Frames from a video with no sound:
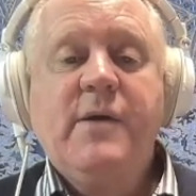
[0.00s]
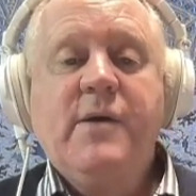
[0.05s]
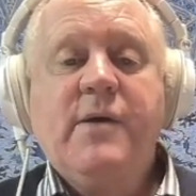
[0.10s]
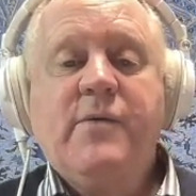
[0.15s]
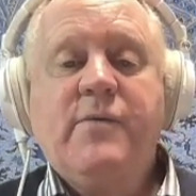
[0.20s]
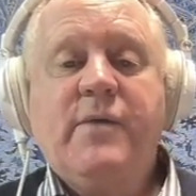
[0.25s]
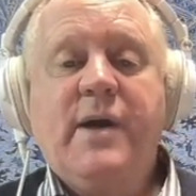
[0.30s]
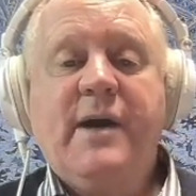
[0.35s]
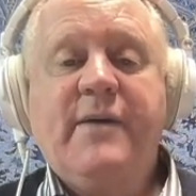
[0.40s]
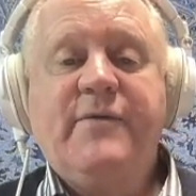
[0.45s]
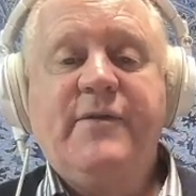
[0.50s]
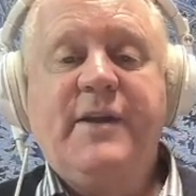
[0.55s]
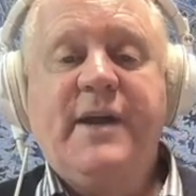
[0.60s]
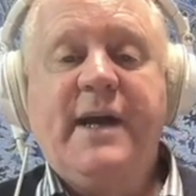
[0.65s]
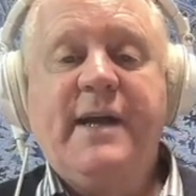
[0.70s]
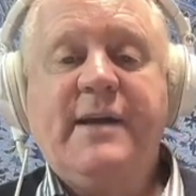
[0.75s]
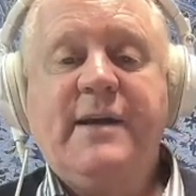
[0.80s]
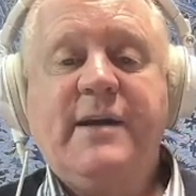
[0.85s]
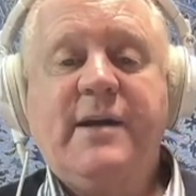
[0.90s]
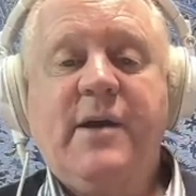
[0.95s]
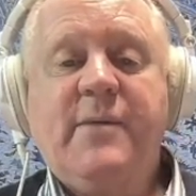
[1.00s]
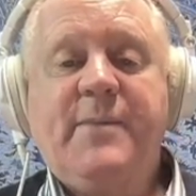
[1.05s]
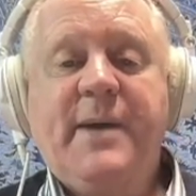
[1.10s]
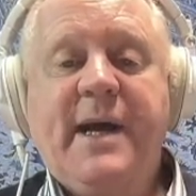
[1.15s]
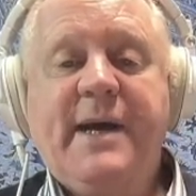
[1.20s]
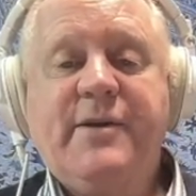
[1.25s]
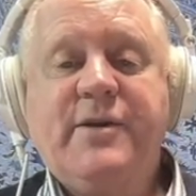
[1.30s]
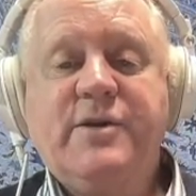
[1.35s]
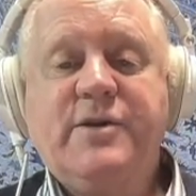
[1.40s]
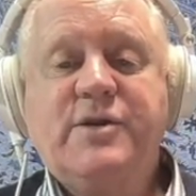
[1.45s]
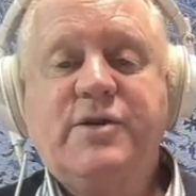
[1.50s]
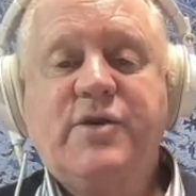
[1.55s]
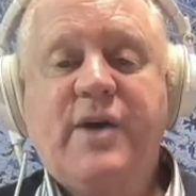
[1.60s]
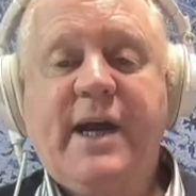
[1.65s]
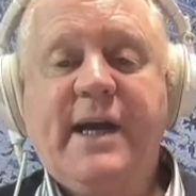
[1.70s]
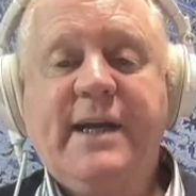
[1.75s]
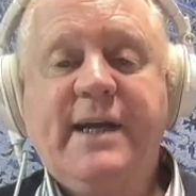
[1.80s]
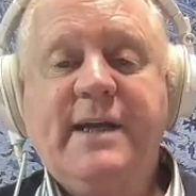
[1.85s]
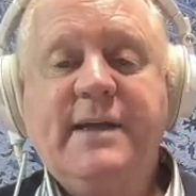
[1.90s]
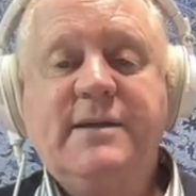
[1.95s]
rather than about her
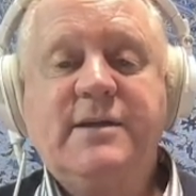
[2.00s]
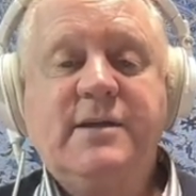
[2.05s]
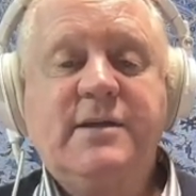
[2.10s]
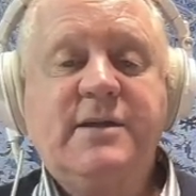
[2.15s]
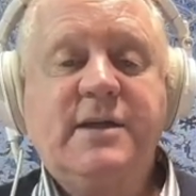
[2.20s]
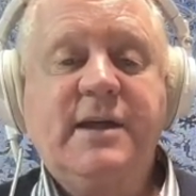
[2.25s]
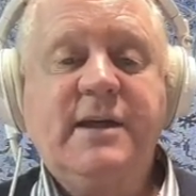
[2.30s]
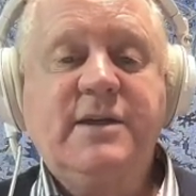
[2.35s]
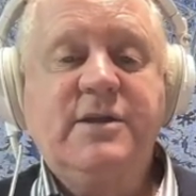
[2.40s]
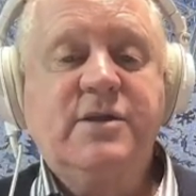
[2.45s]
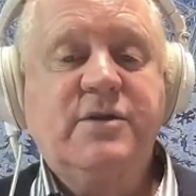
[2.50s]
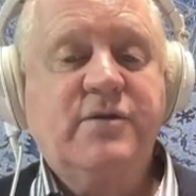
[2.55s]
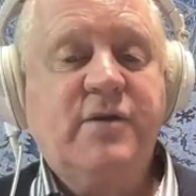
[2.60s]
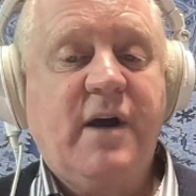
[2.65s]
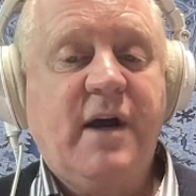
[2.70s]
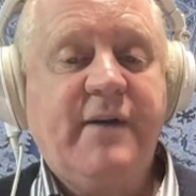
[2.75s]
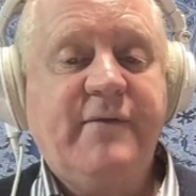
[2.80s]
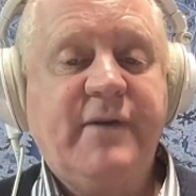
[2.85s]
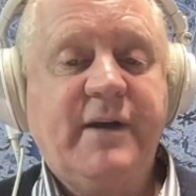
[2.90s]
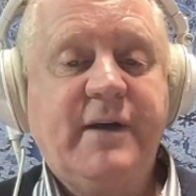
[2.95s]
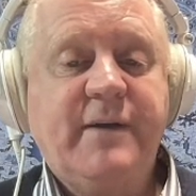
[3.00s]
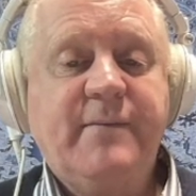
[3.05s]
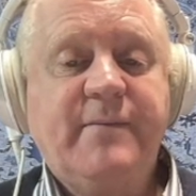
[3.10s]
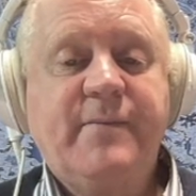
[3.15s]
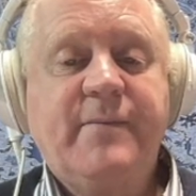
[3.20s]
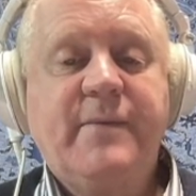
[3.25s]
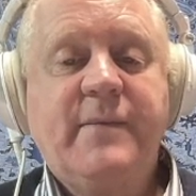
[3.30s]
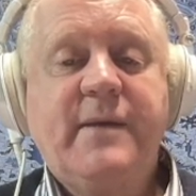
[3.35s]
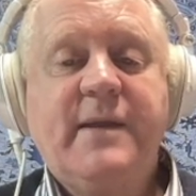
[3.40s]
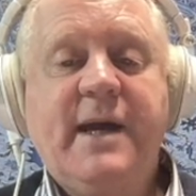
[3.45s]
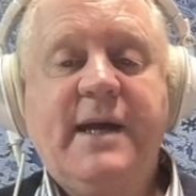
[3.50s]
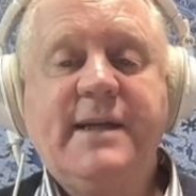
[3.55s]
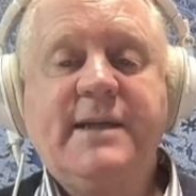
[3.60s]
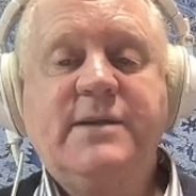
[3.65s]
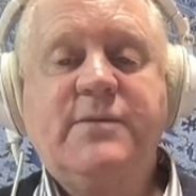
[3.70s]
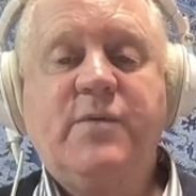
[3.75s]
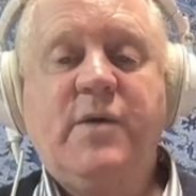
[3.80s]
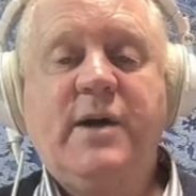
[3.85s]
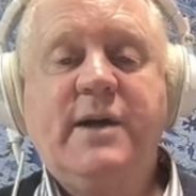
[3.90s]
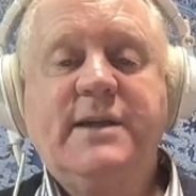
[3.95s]
training to teach driving. That
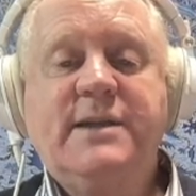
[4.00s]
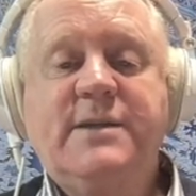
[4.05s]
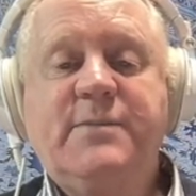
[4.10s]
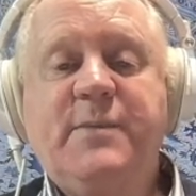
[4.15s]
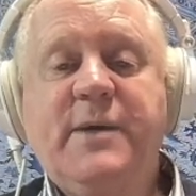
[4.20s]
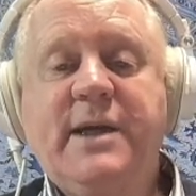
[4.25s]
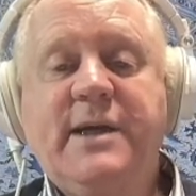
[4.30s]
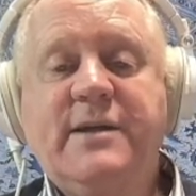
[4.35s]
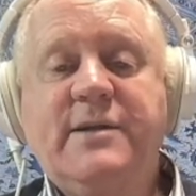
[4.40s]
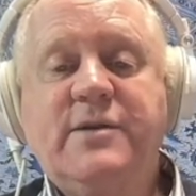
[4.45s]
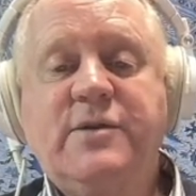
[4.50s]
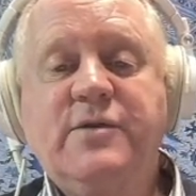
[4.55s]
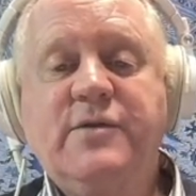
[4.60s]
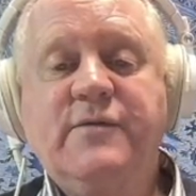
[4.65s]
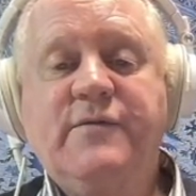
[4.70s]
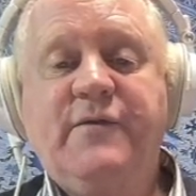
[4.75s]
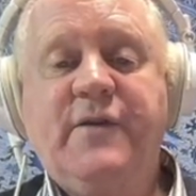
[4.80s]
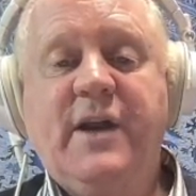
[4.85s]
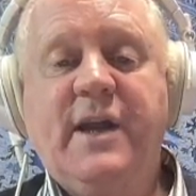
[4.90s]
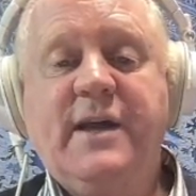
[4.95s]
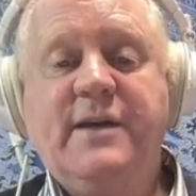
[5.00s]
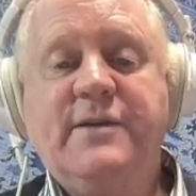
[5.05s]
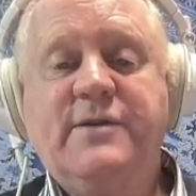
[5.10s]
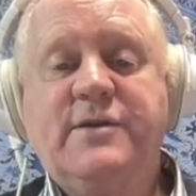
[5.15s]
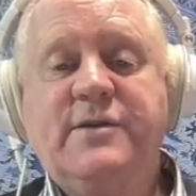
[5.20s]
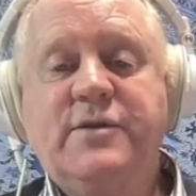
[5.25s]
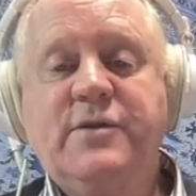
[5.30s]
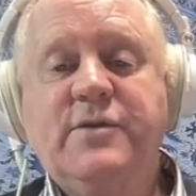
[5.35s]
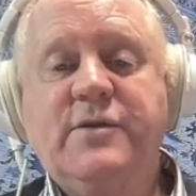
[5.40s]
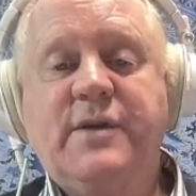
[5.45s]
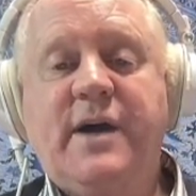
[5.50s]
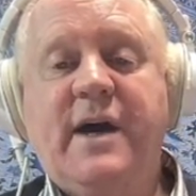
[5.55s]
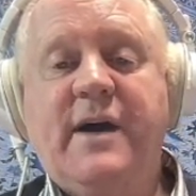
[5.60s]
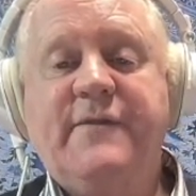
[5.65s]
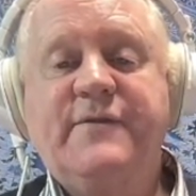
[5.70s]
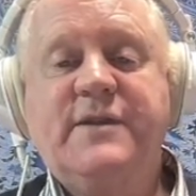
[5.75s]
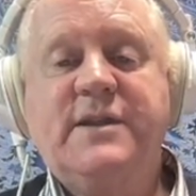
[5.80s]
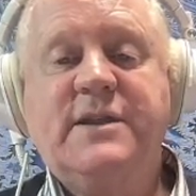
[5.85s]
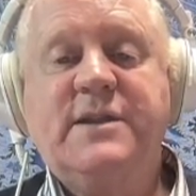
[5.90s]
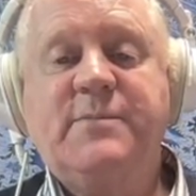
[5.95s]
is why speaker 2 follows suit
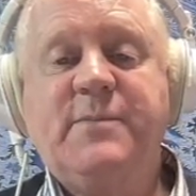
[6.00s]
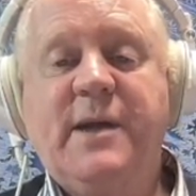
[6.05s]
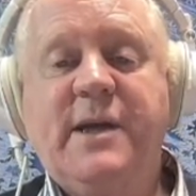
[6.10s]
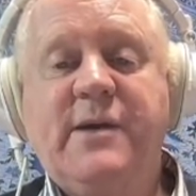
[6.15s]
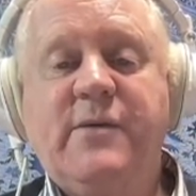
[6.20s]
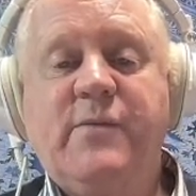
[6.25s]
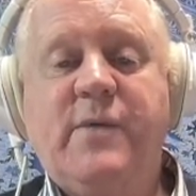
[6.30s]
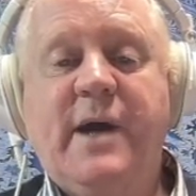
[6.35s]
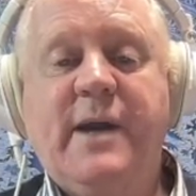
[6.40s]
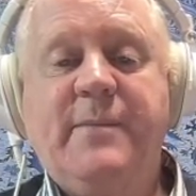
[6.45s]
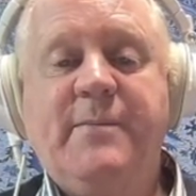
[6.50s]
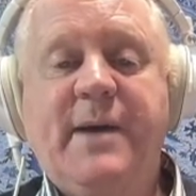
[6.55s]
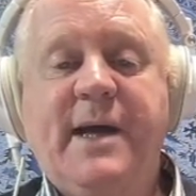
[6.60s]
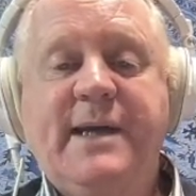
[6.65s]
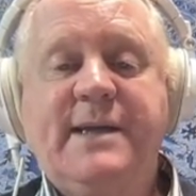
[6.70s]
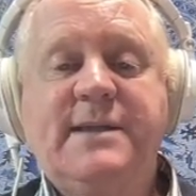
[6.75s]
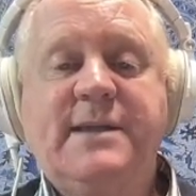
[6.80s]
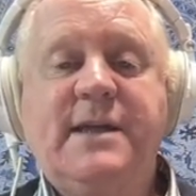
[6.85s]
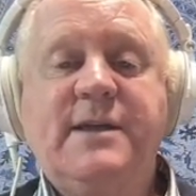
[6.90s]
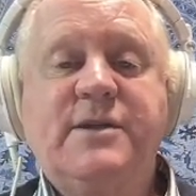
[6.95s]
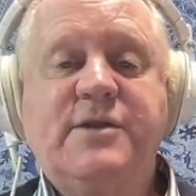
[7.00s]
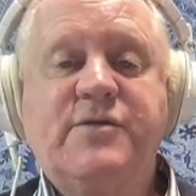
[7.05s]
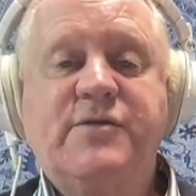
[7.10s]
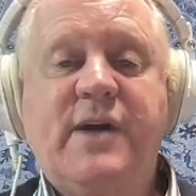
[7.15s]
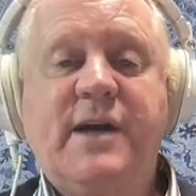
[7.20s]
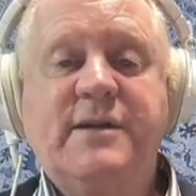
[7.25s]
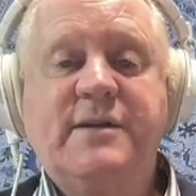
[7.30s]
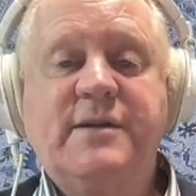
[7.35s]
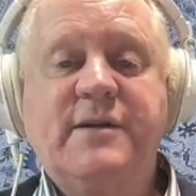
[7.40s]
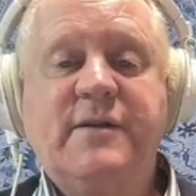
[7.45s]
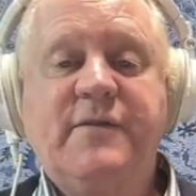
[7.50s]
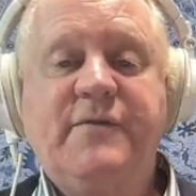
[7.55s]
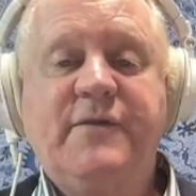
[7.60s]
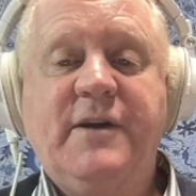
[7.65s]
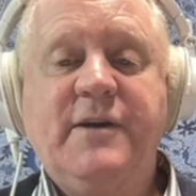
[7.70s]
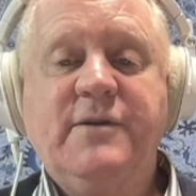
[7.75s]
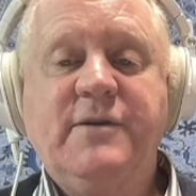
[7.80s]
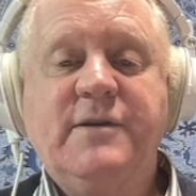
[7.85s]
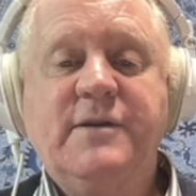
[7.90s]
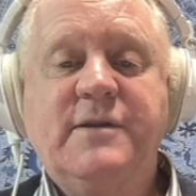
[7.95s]
after speaker 1 makes instructor the
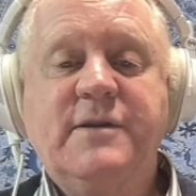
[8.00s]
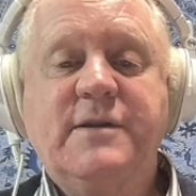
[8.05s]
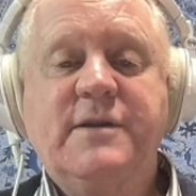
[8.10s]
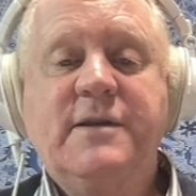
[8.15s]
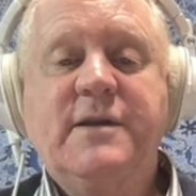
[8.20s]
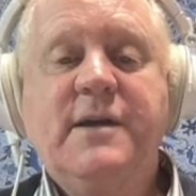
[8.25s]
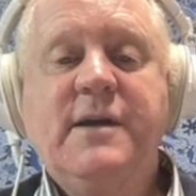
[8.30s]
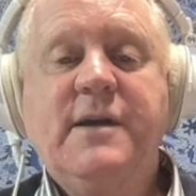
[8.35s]
focus,